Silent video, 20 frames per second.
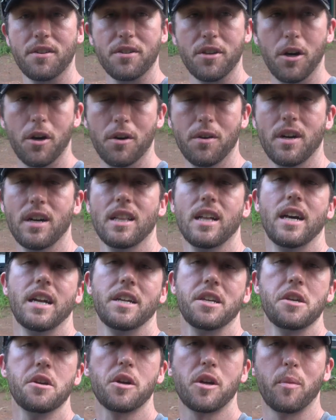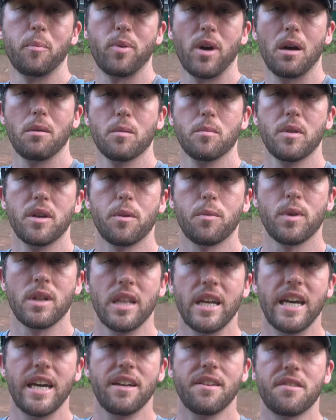So a lot of you can probably
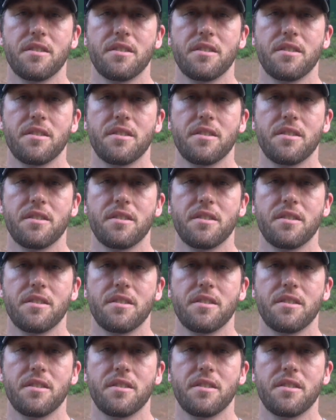relate.